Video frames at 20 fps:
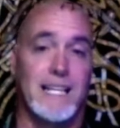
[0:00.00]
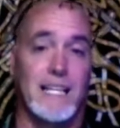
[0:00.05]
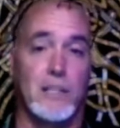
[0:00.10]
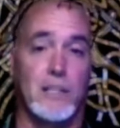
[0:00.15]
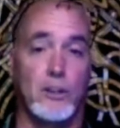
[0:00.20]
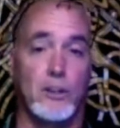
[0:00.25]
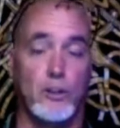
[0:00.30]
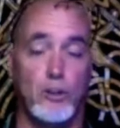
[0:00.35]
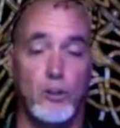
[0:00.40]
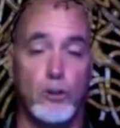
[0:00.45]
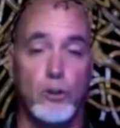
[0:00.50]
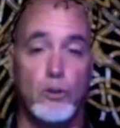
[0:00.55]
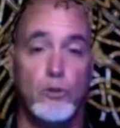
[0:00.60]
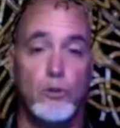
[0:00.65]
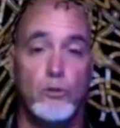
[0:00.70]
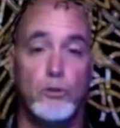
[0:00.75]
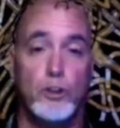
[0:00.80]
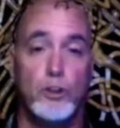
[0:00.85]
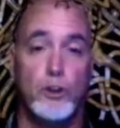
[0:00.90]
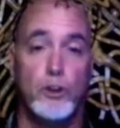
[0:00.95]
that
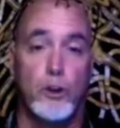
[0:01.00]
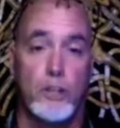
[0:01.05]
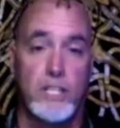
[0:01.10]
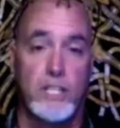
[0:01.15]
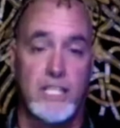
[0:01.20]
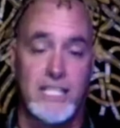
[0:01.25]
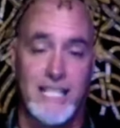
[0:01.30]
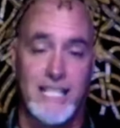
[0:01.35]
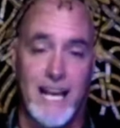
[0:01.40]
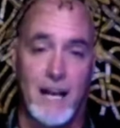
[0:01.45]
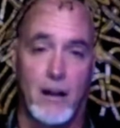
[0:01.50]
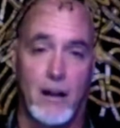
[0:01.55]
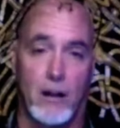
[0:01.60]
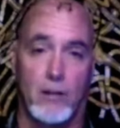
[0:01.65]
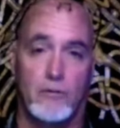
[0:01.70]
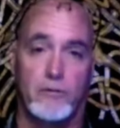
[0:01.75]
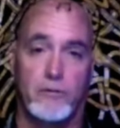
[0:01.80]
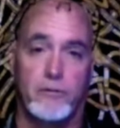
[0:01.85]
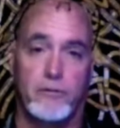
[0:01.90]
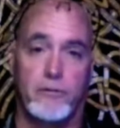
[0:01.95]
you
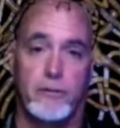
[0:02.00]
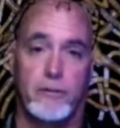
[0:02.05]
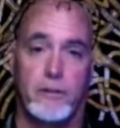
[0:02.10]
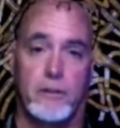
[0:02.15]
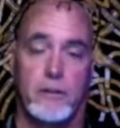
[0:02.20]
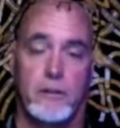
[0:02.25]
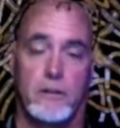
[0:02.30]
yourself